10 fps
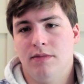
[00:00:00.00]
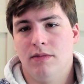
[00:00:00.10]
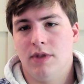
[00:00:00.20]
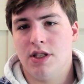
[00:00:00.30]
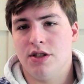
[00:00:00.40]

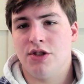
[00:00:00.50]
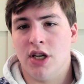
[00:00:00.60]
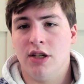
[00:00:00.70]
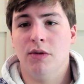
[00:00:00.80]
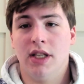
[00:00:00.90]
This is
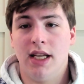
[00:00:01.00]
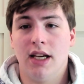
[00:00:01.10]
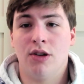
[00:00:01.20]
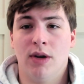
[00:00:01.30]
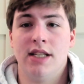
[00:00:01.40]
genuinely a
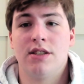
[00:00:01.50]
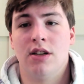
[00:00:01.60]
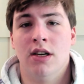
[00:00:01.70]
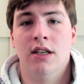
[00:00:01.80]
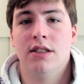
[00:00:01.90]
great
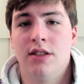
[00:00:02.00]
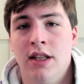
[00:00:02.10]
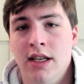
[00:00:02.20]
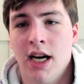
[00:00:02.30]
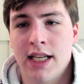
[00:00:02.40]
start to the
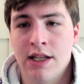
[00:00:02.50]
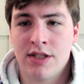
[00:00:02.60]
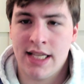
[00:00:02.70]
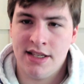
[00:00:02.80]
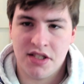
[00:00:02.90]
knockout
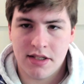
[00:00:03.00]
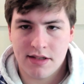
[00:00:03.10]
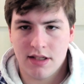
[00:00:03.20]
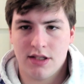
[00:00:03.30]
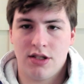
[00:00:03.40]

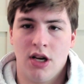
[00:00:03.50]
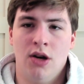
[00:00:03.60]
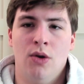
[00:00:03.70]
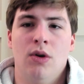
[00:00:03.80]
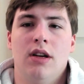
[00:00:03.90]
stages.
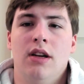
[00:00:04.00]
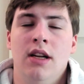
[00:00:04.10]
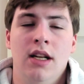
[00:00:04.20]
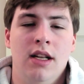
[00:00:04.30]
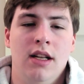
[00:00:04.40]
So,
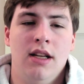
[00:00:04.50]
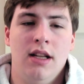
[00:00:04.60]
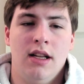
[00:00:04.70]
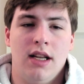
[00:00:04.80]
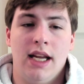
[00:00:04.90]

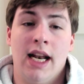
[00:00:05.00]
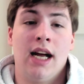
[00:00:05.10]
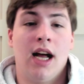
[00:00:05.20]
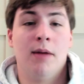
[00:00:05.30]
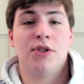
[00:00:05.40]
and
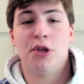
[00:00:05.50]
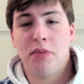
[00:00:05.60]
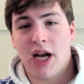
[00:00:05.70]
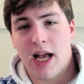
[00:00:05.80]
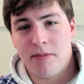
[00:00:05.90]
I'm
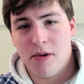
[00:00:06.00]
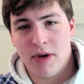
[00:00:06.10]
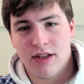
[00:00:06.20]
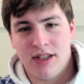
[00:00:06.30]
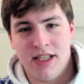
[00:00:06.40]
super happy
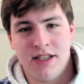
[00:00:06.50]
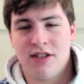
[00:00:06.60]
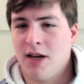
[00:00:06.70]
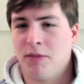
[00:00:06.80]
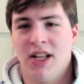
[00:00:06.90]
about these.
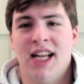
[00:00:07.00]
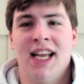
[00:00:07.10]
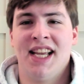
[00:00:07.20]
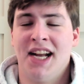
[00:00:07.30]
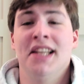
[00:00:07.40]
I'm glad I
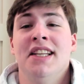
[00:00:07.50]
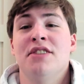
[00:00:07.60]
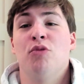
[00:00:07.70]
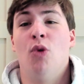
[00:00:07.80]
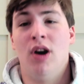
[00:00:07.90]
got at
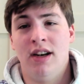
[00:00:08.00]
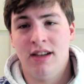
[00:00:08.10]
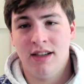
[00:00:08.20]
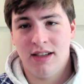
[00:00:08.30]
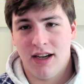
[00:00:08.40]
least
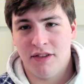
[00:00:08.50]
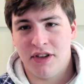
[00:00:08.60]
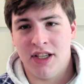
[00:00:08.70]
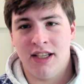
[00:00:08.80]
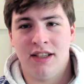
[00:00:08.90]
one of
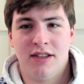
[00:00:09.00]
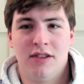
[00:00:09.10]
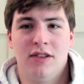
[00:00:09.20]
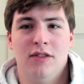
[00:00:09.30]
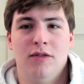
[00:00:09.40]

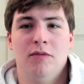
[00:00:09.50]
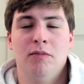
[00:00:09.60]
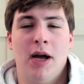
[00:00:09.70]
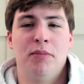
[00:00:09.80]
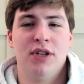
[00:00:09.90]

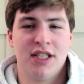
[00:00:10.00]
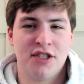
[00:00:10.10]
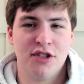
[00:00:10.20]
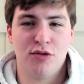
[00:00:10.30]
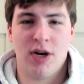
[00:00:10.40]
my
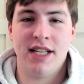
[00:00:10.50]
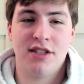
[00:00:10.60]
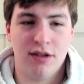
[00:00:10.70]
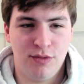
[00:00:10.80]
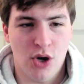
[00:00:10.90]
predictions right
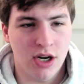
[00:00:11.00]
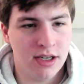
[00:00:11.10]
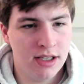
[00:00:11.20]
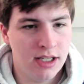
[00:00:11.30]
so far.